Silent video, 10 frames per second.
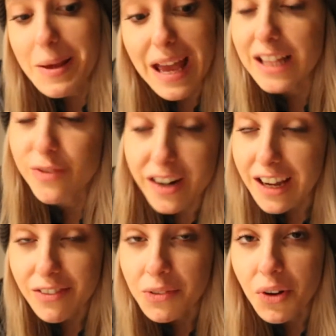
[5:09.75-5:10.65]
It's very
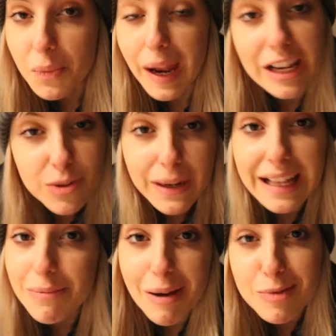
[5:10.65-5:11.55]
comfortable, but I just wanna
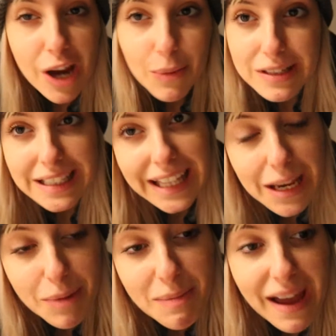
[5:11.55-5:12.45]
get in my pajamas and lay
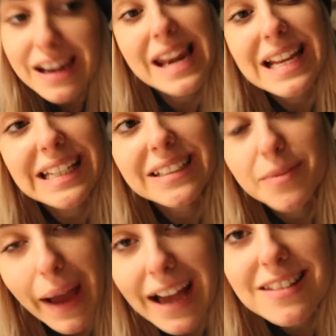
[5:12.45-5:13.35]
in my bed and eat
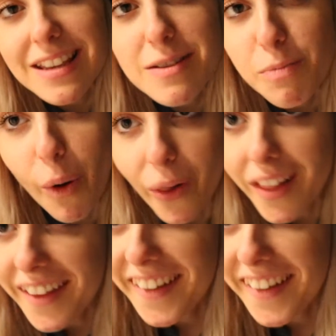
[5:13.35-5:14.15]
my acai bowl.